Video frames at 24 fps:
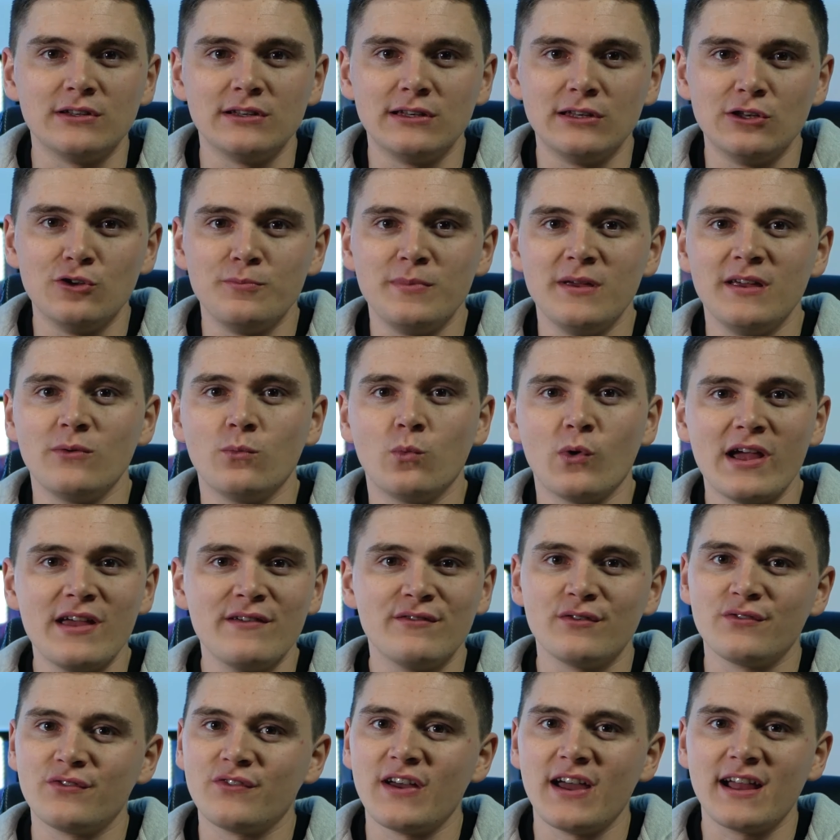loopy wave
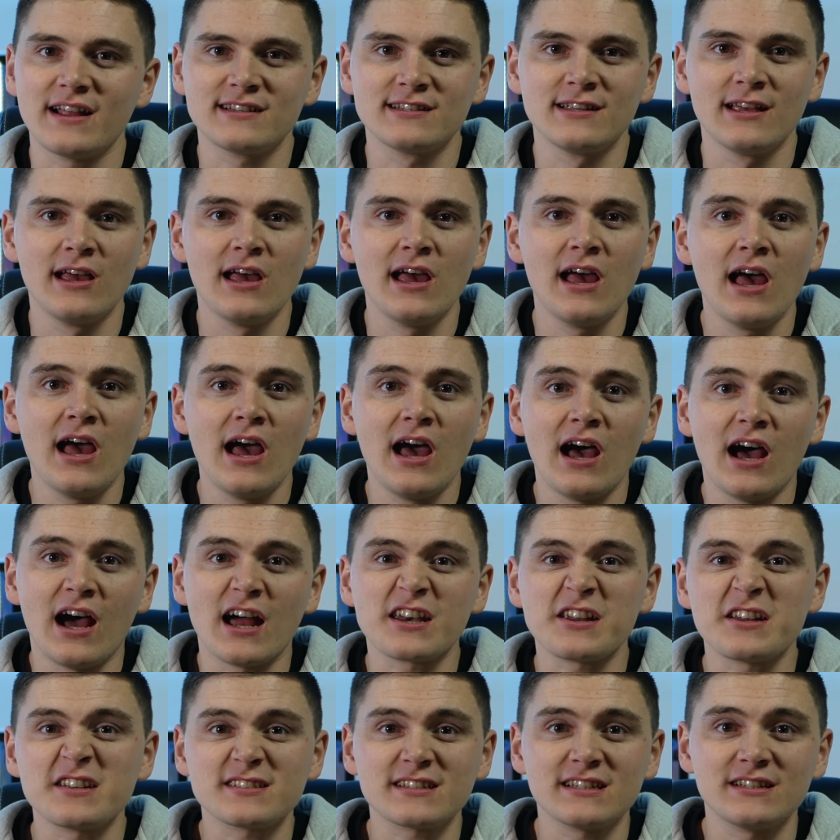effect, a
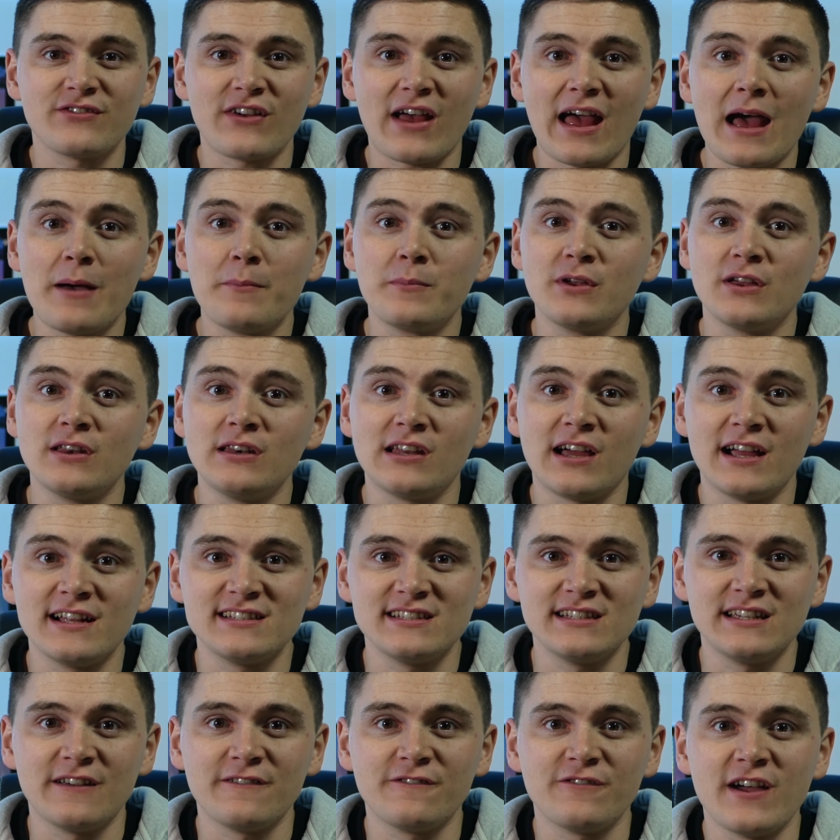nice kind of ambient
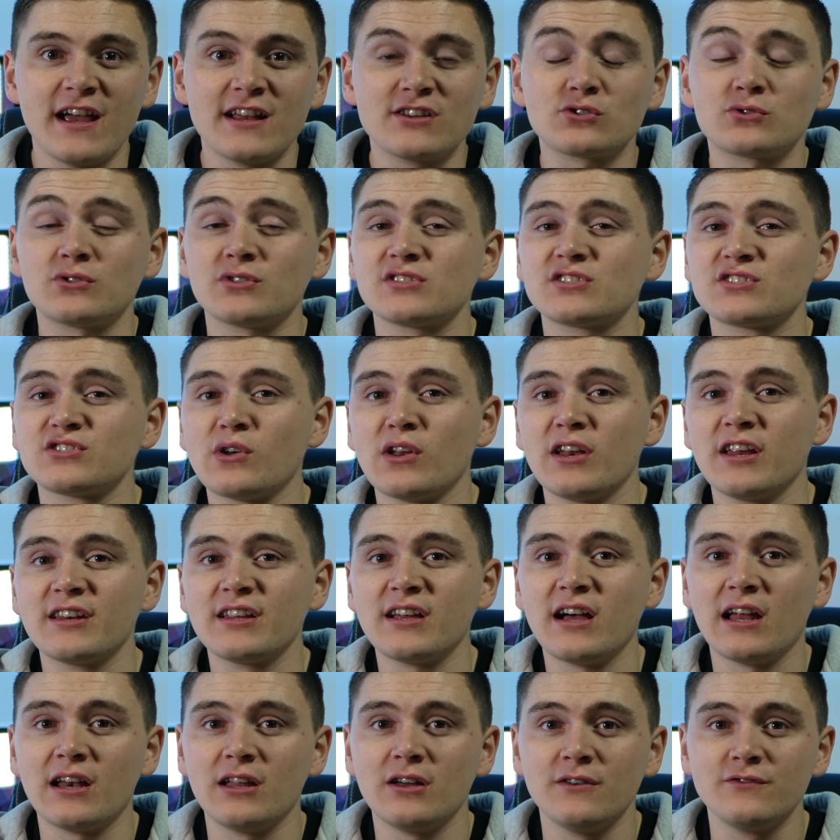lighting effect or a solid
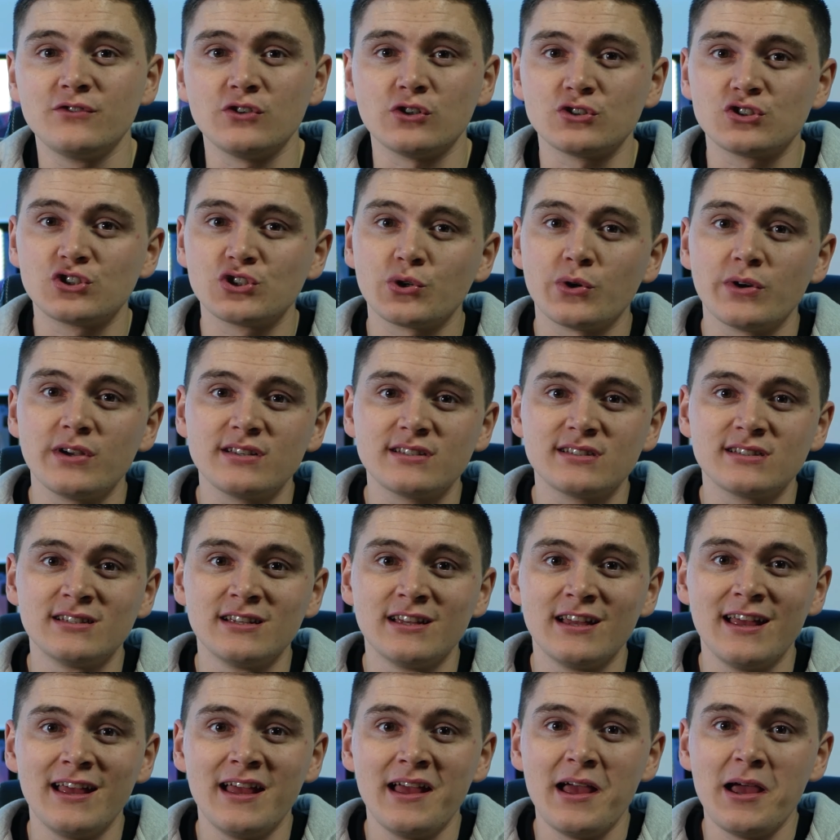color of your choice,
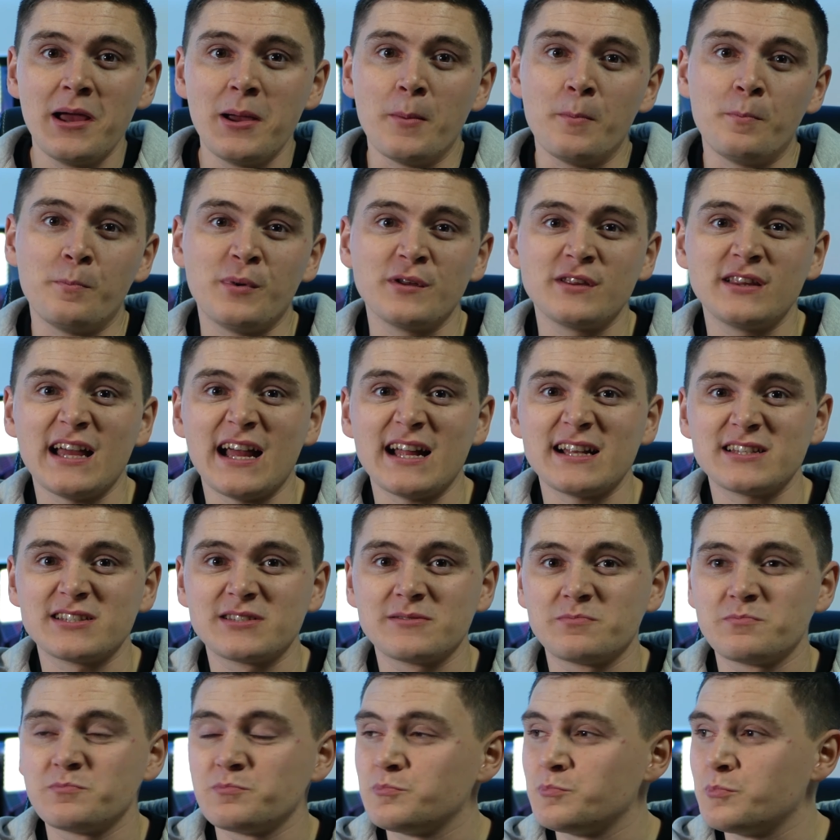but
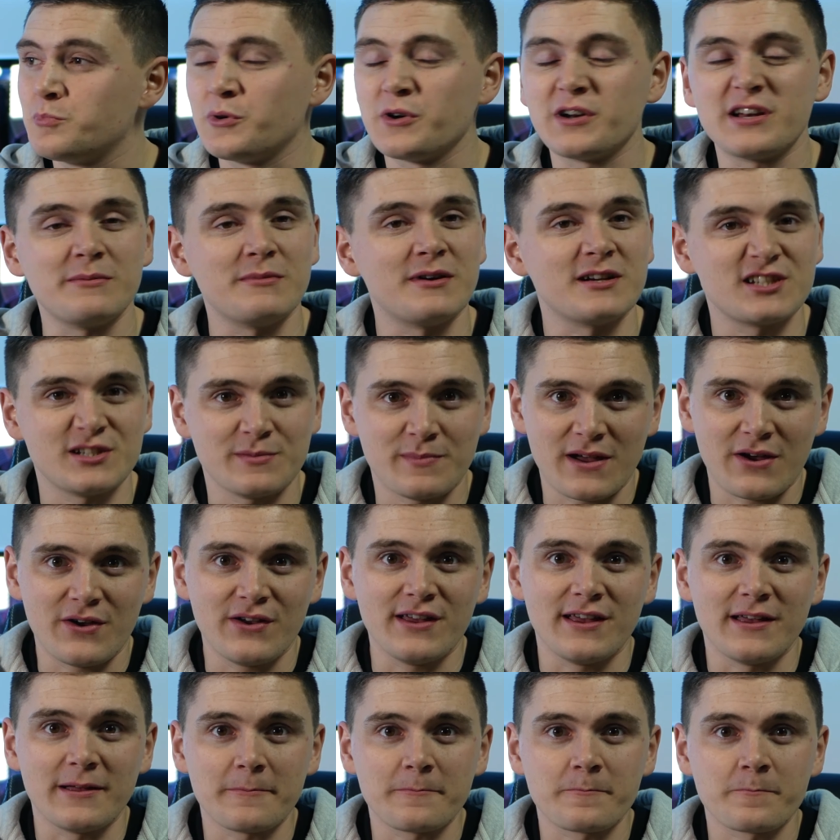that's pretty much about
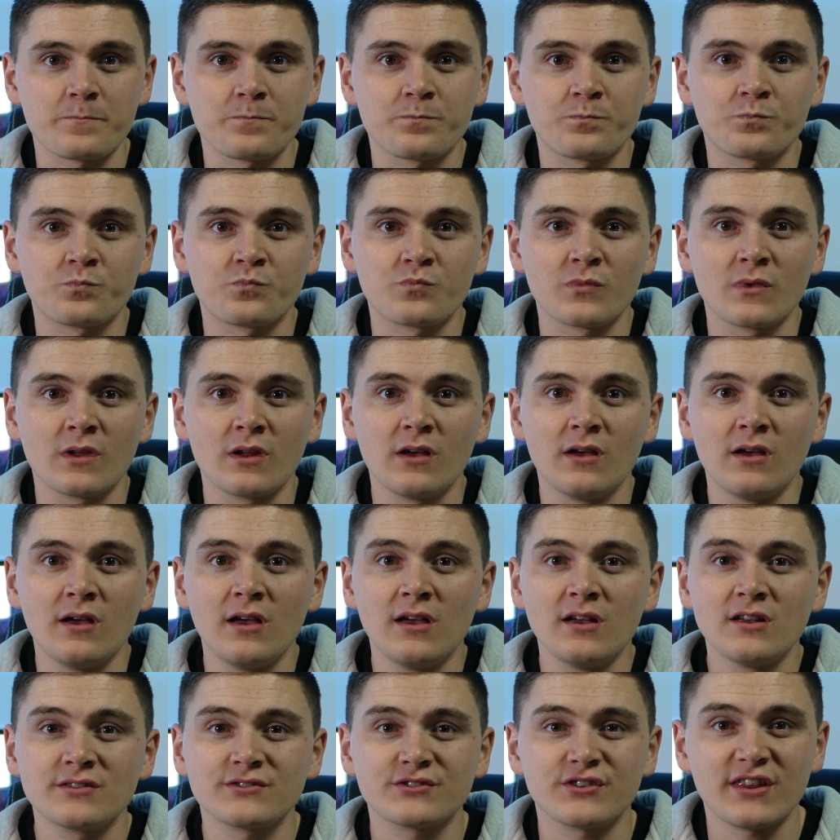it.
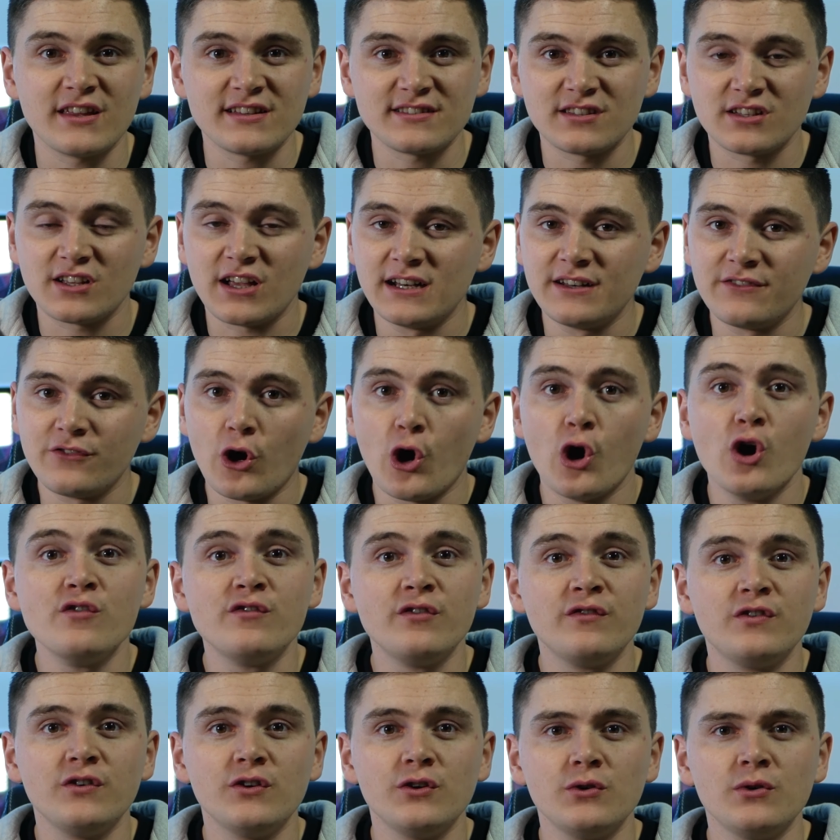So that's the kind of
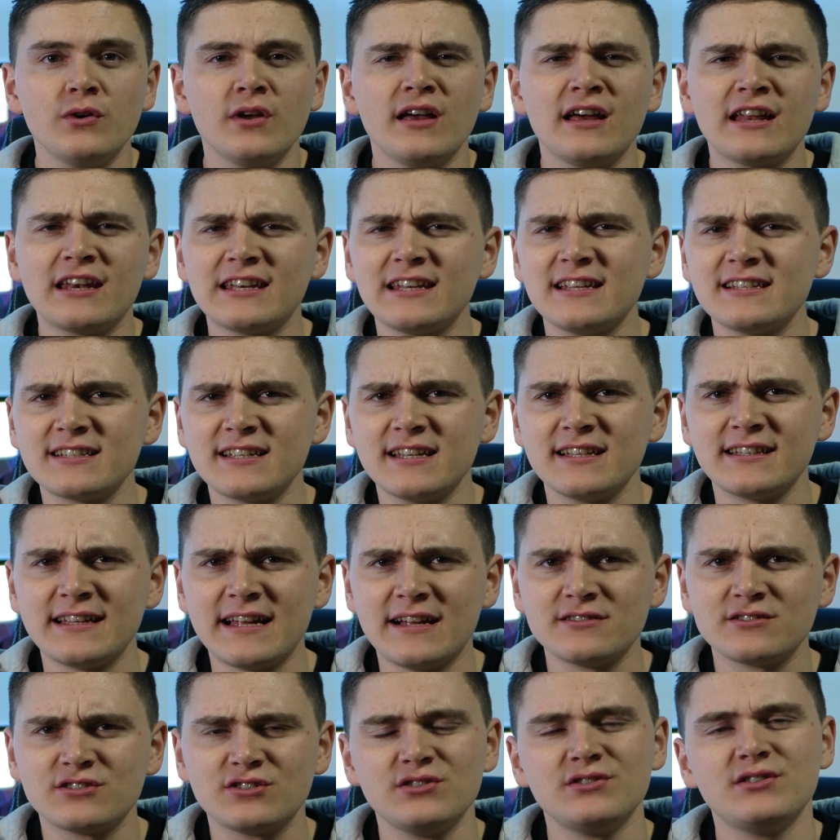overview. Let's get
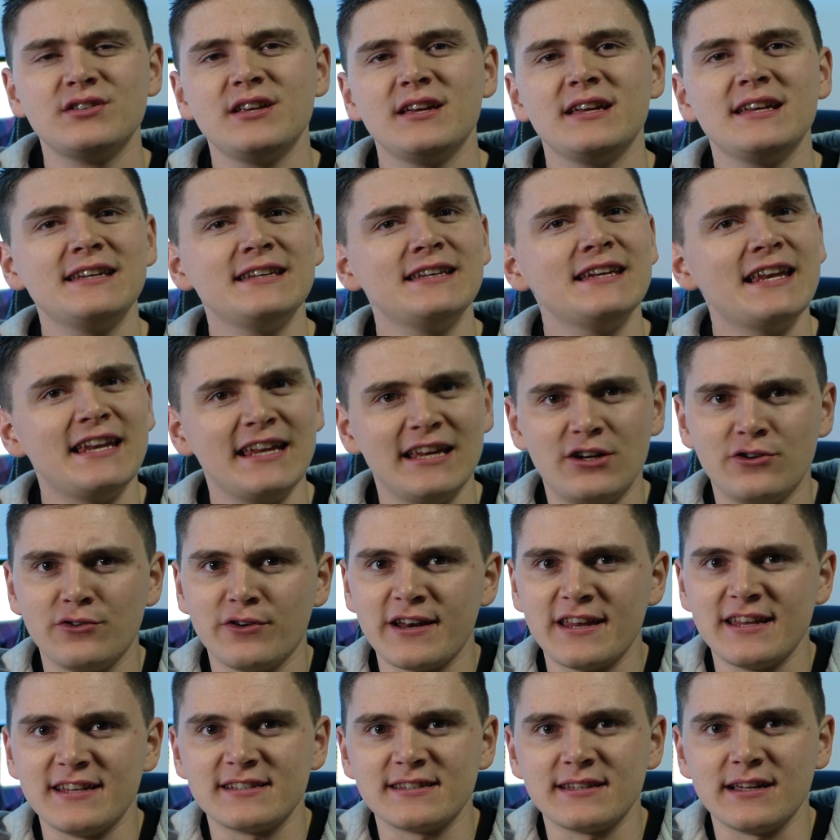down to the
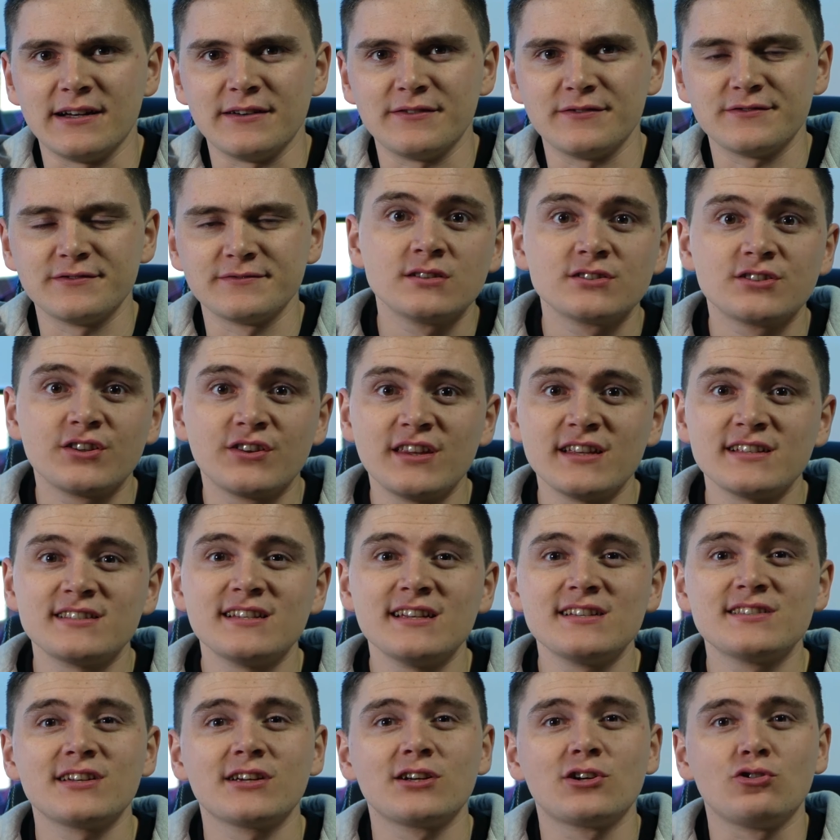nitty-gritty stuff. So this
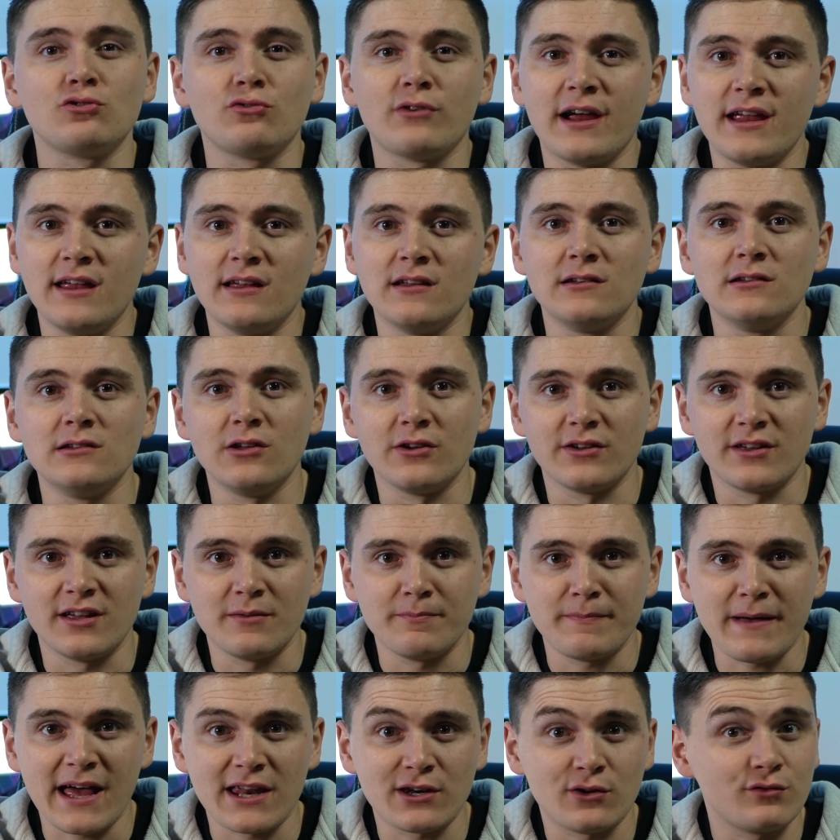is a great looking
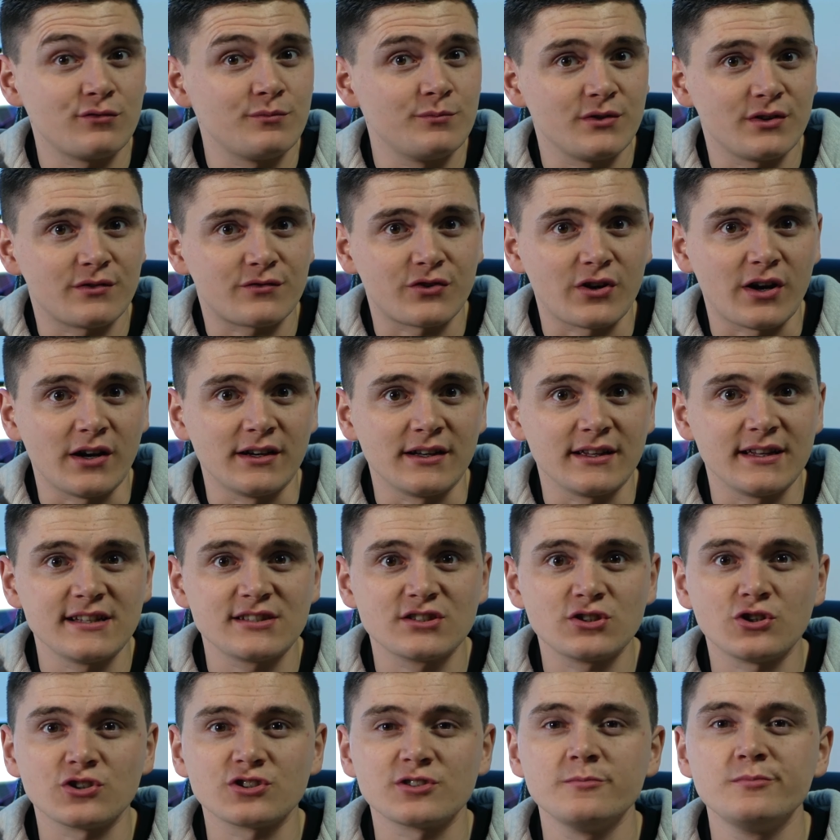panel from the front. It's
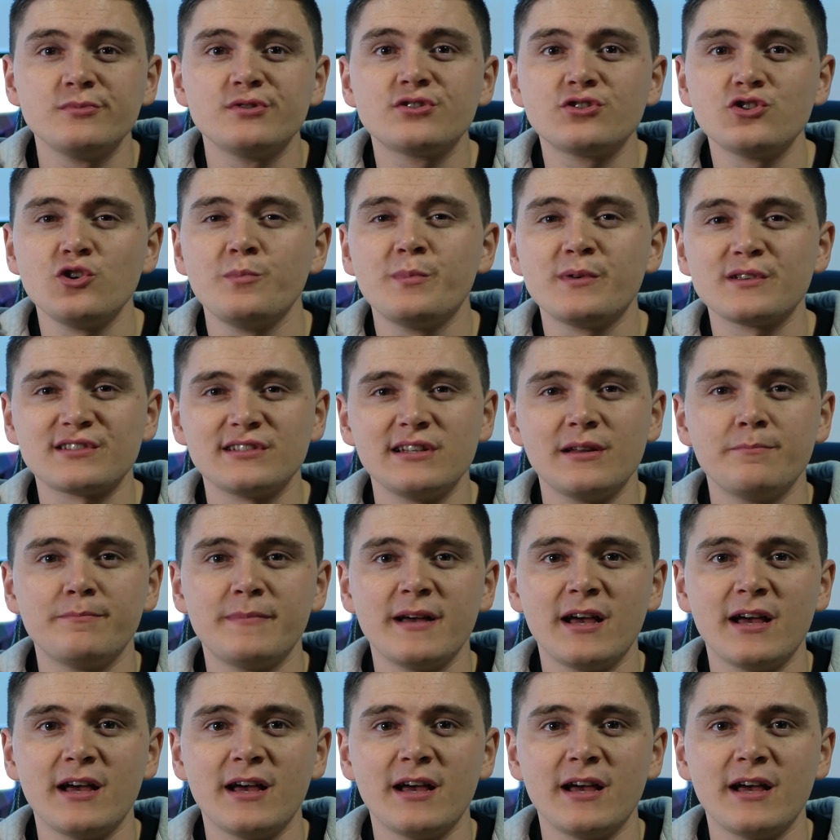got some super slim